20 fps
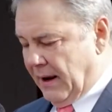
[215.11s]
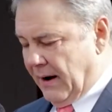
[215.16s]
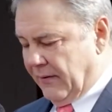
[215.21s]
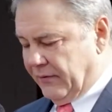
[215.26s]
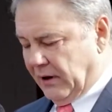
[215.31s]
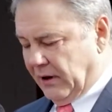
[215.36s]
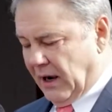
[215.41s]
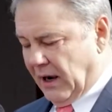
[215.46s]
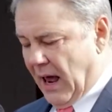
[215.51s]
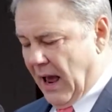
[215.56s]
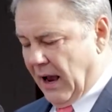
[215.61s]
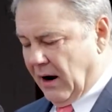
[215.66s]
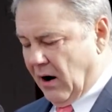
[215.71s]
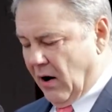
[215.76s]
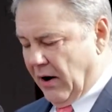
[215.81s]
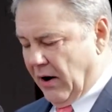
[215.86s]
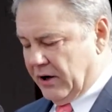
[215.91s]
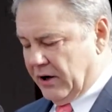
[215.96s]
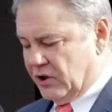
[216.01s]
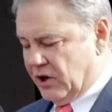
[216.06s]
of the
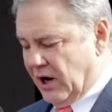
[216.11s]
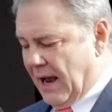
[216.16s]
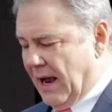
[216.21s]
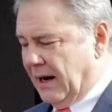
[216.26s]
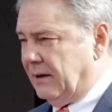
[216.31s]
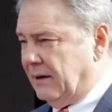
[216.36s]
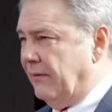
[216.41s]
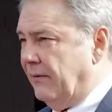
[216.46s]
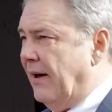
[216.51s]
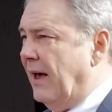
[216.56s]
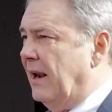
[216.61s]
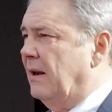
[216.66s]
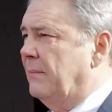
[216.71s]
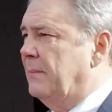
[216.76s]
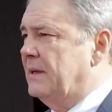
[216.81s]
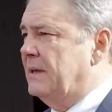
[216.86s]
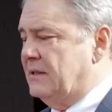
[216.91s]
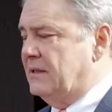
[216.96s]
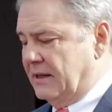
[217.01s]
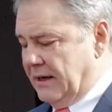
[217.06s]
Lockhart Child
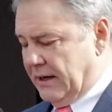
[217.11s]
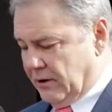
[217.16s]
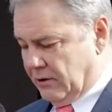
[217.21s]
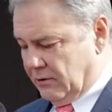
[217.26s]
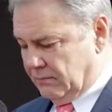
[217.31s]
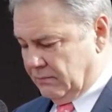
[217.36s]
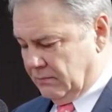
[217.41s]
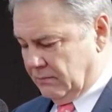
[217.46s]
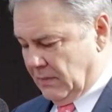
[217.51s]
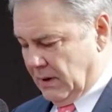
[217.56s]
Development Center,